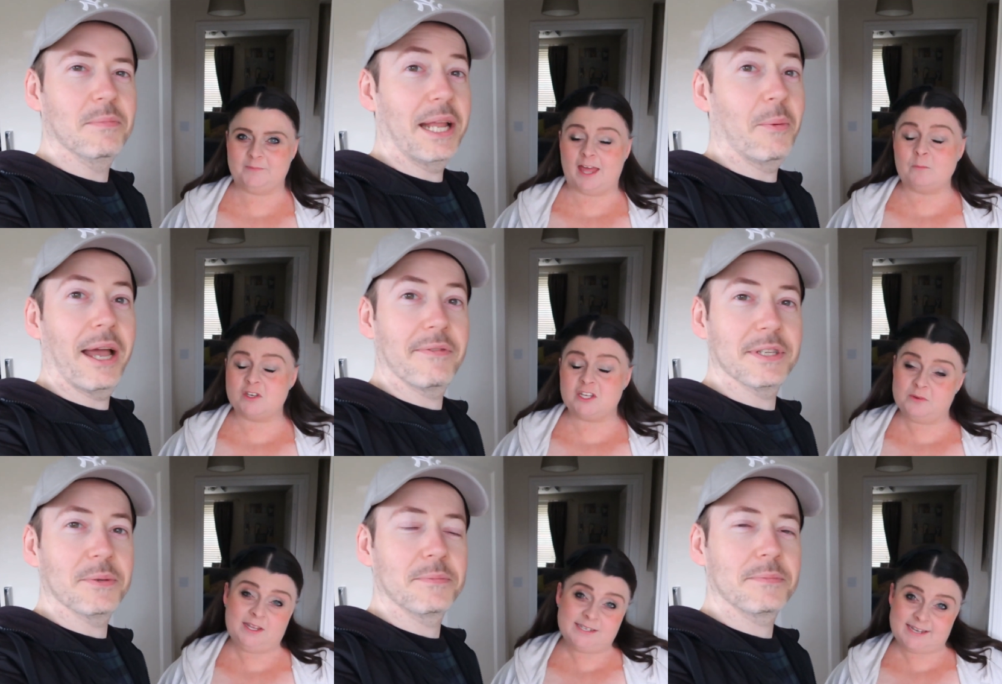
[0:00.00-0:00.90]
Speaker 1: But and we do
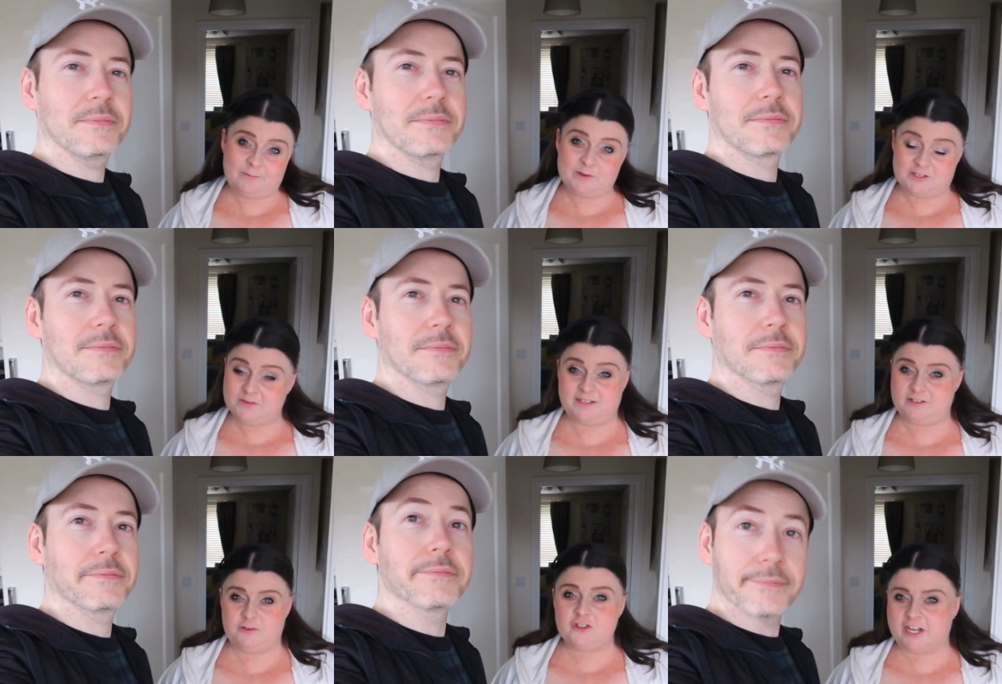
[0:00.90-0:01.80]
need it. We do need a
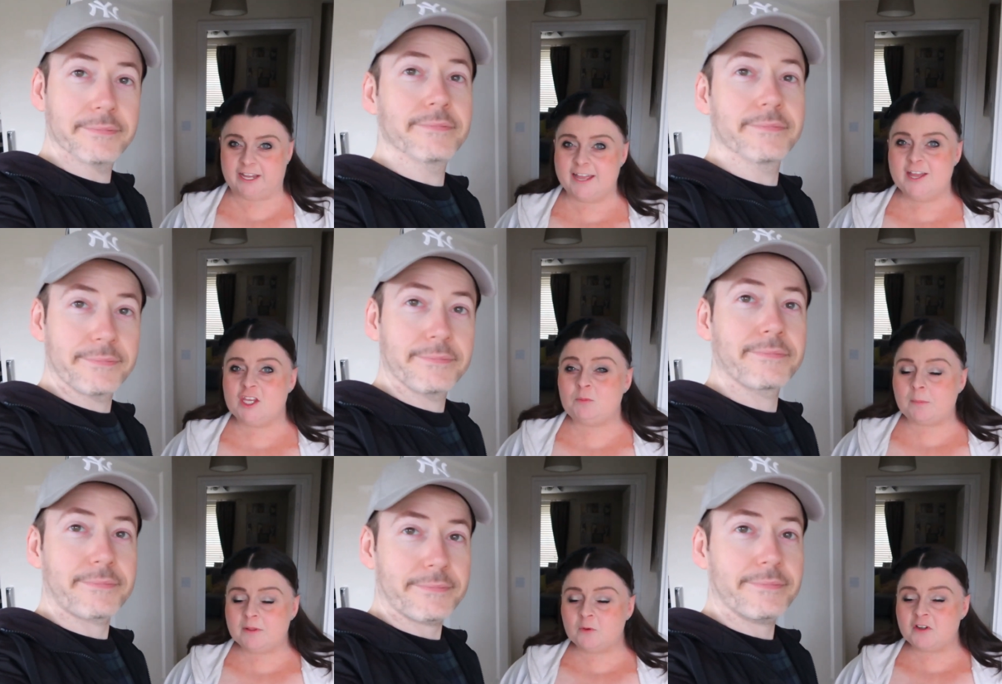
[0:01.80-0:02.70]
new tree. Mm. You
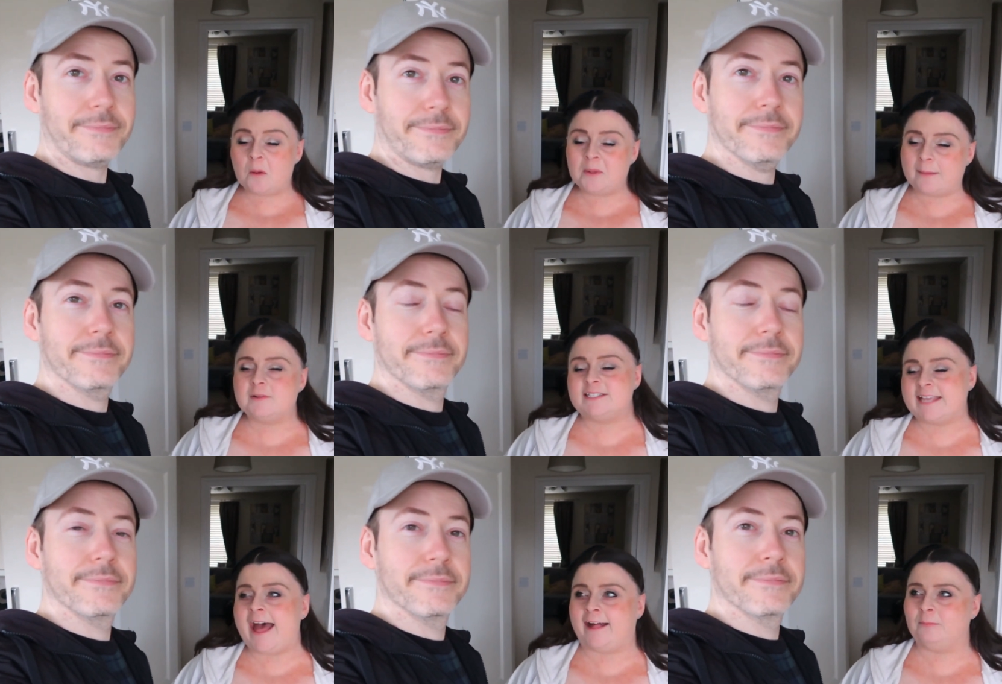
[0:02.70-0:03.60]
probably would not be able to
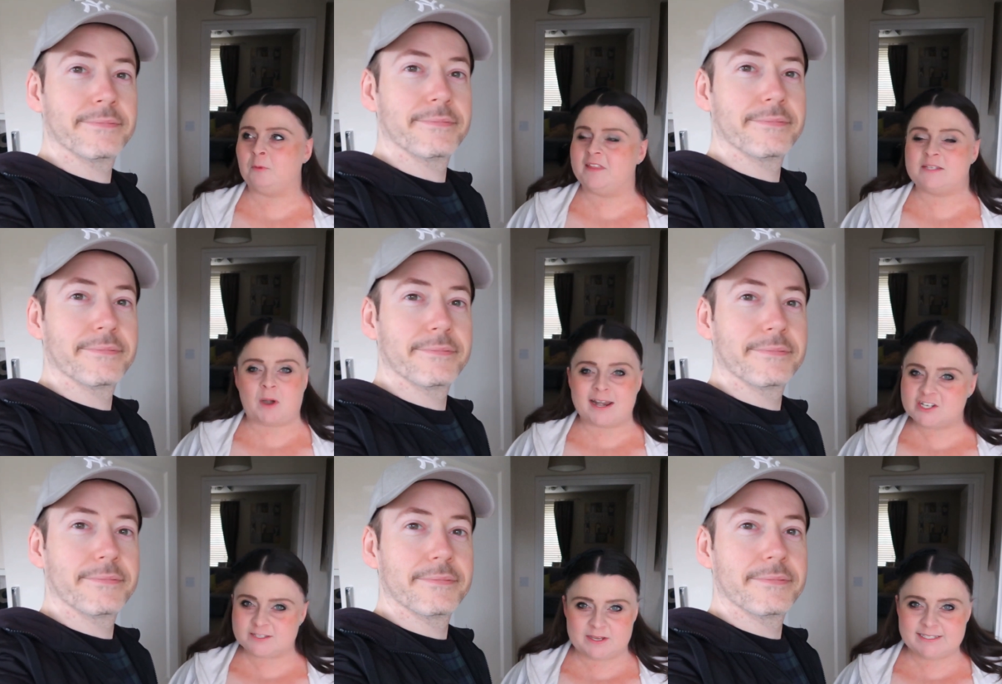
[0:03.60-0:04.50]
tell, but there's
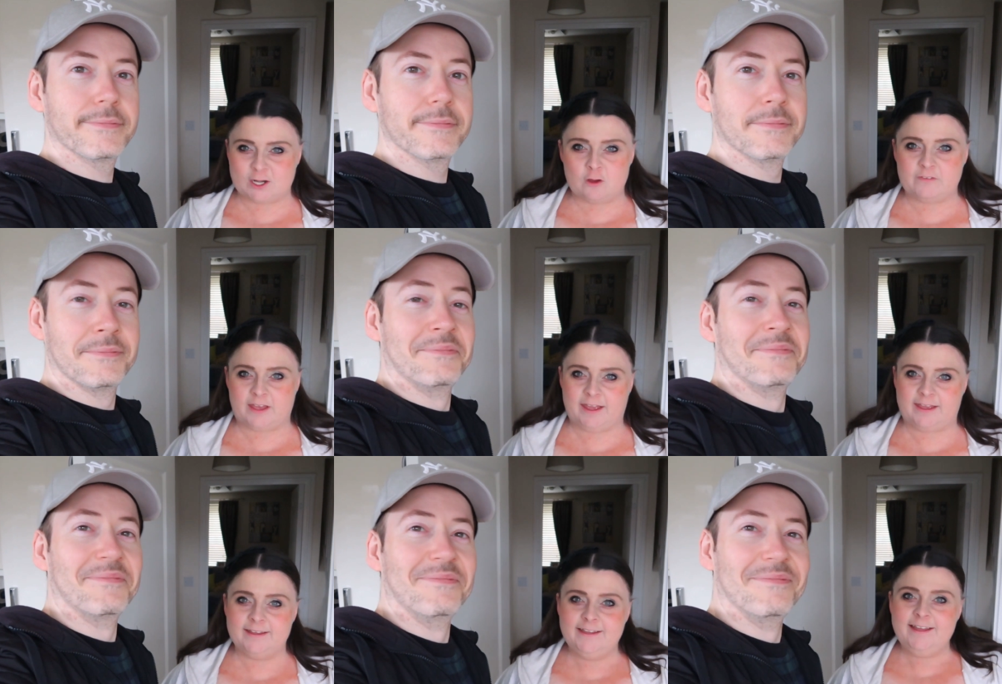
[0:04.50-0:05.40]
branches missing off it.
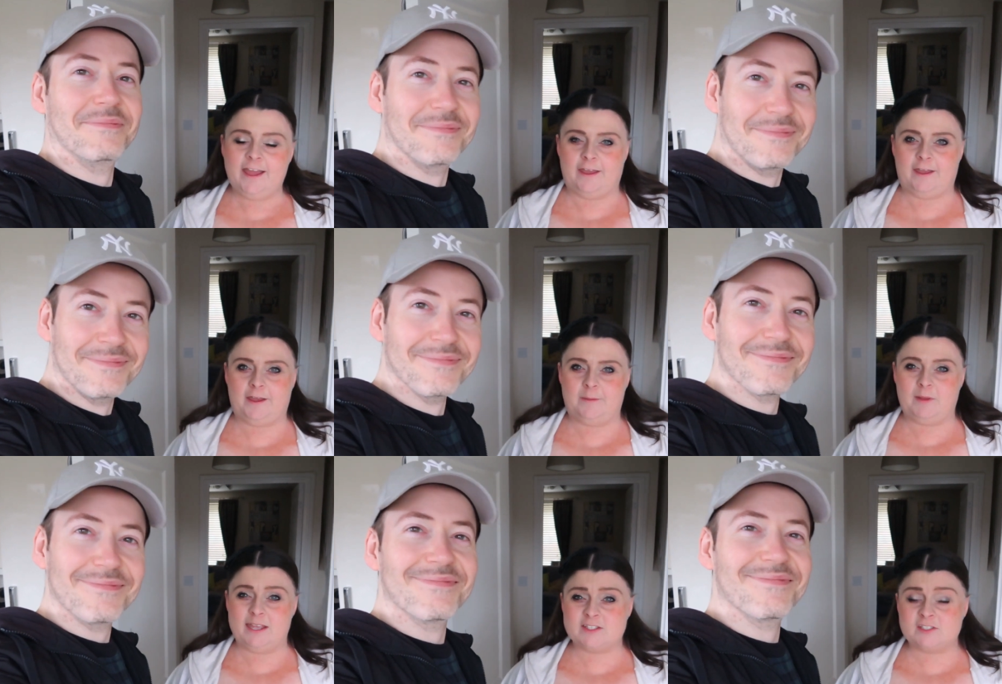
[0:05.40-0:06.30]
Um,
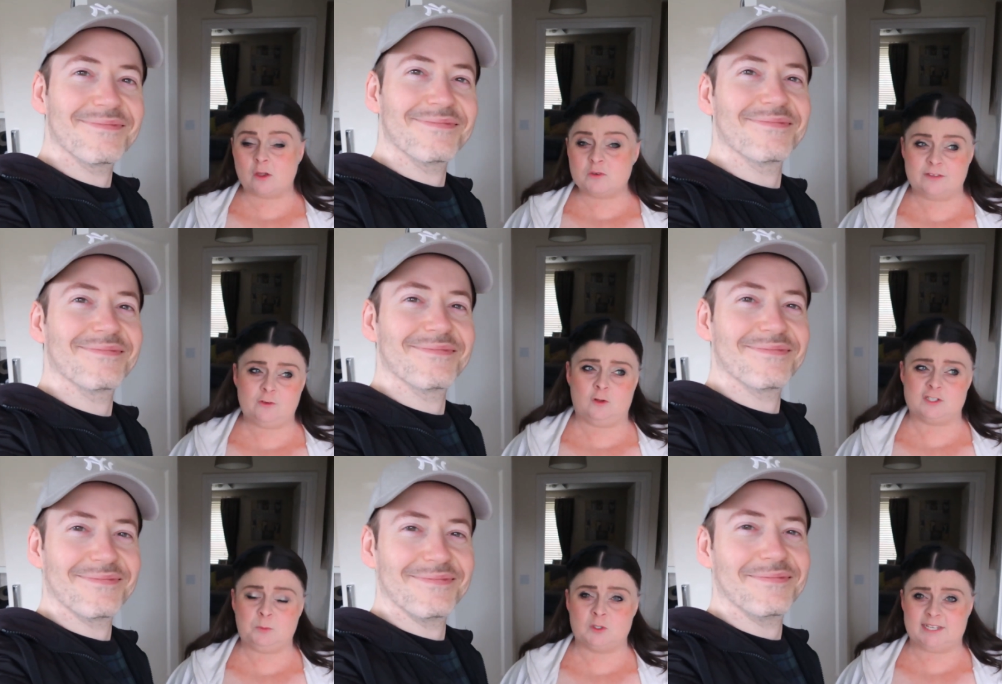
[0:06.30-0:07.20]
it's so difficult
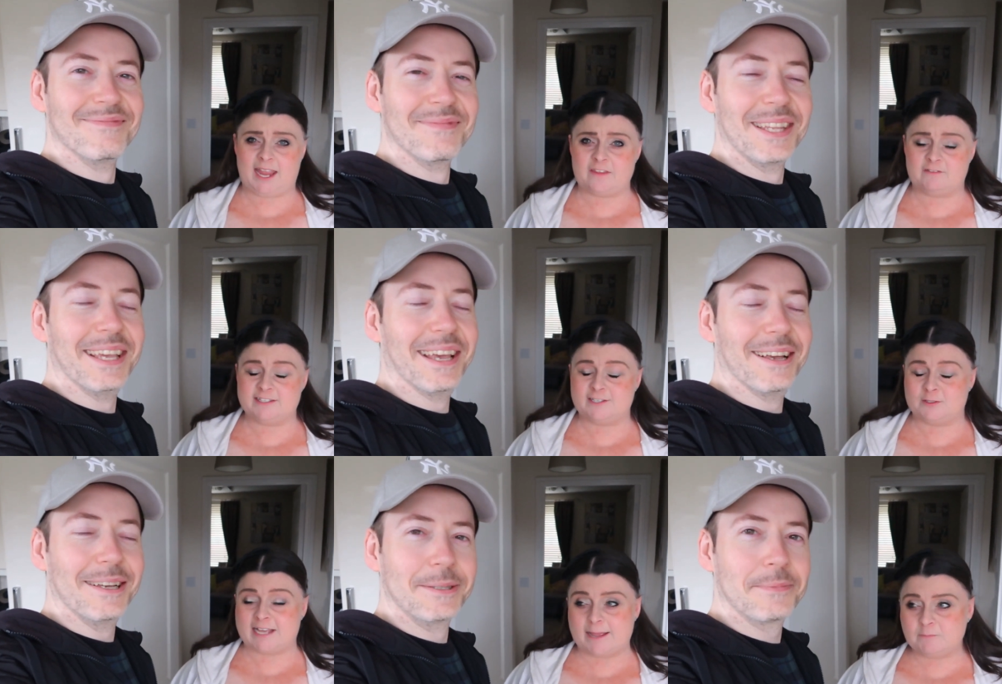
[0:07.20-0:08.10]
to put together. It's yeah.
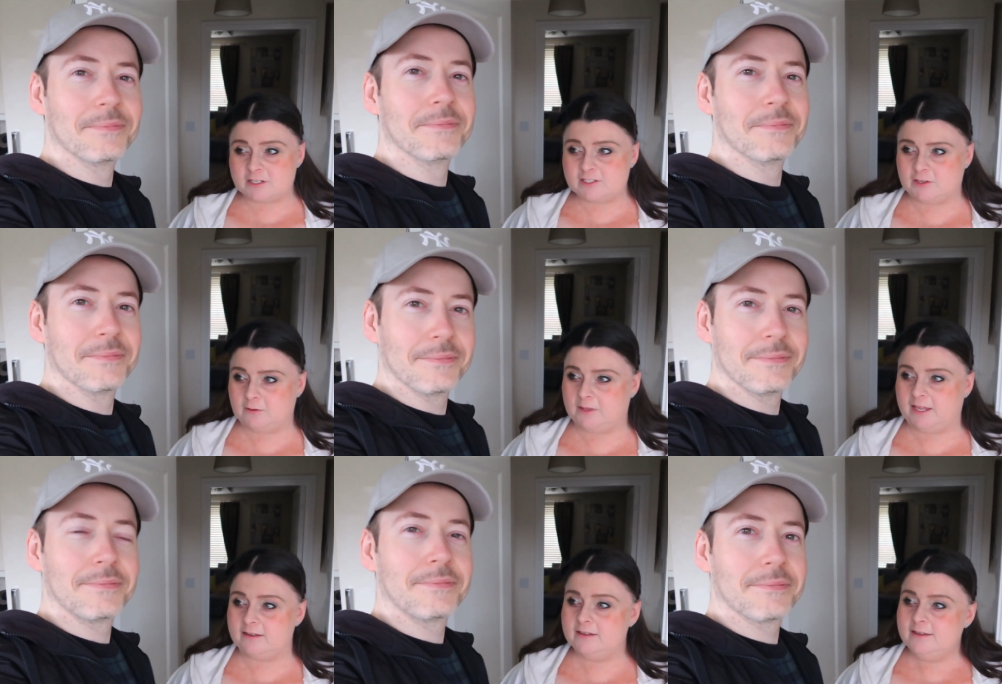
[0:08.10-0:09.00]
so time
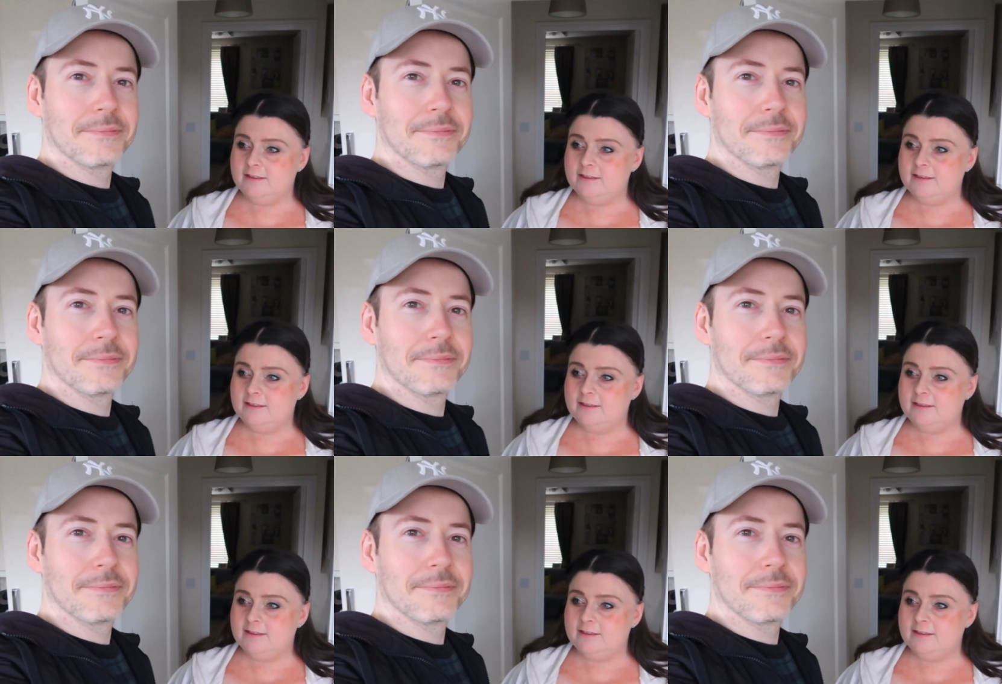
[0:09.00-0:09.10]
consuming.